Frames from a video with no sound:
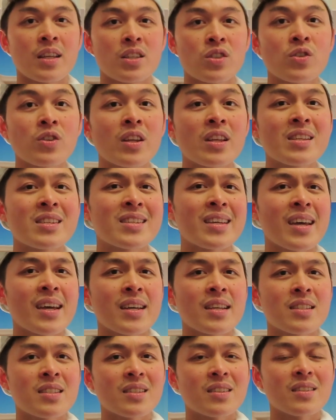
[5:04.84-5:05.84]
student
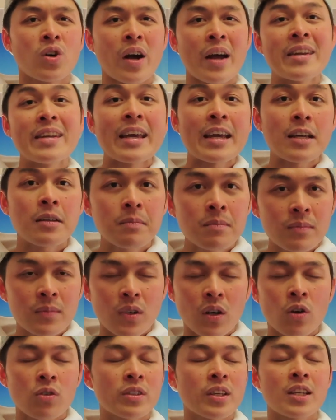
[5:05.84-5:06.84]
says a name,
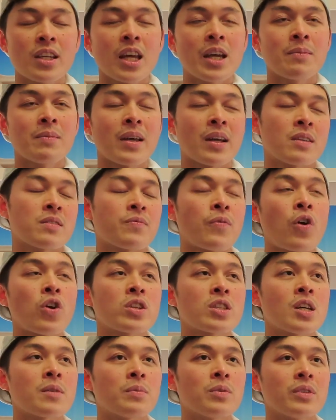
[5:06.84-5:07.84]
only a name, like for
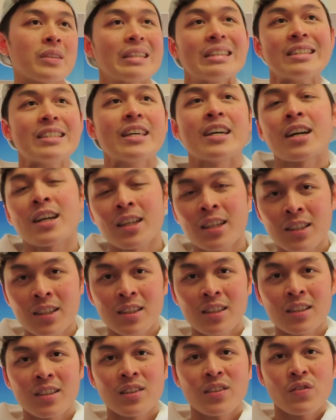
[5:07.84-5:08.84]
example, India.
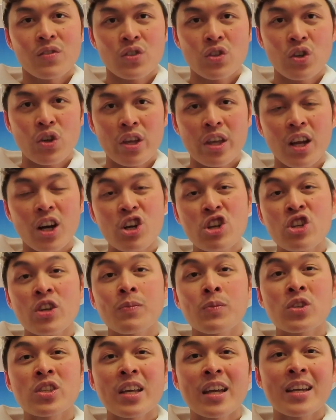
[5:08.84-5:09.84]
So encourage
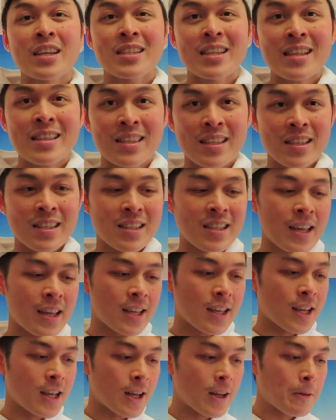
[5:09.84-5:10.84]
them to say a sentence
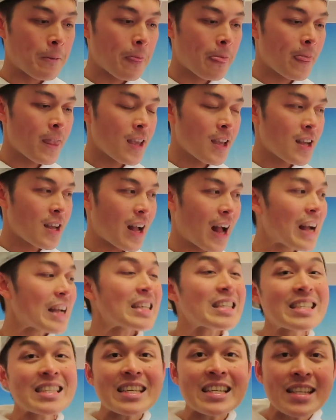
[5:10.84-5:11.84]
like, I
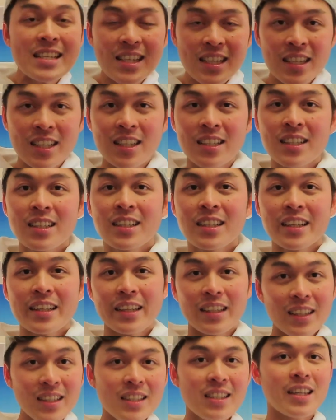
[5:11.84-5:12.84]
think
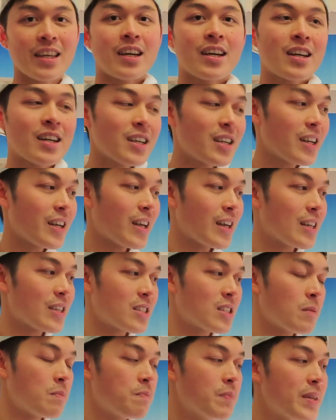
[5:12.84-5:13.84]
India
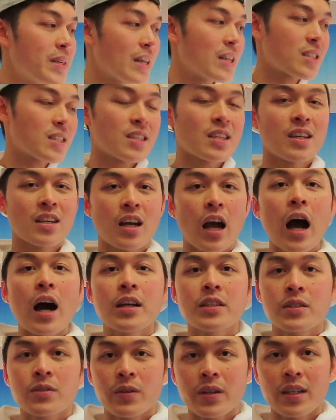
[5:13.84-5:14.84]
is the biggest
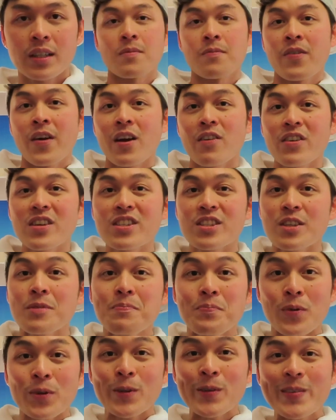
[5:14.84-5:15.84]
country. A very
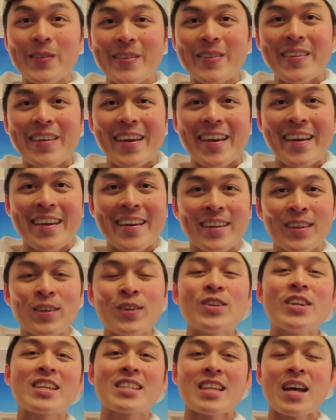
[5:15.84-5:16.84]
simple and
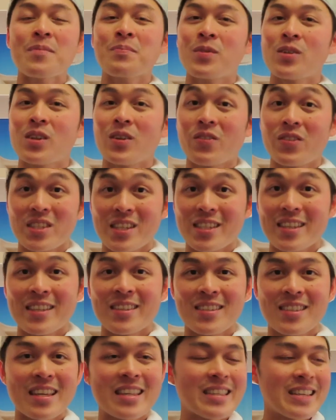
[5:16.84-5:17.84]
good example of
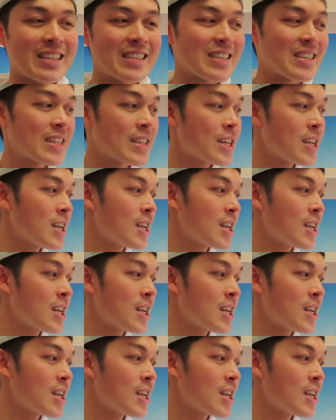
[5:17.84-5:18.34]
a sentence.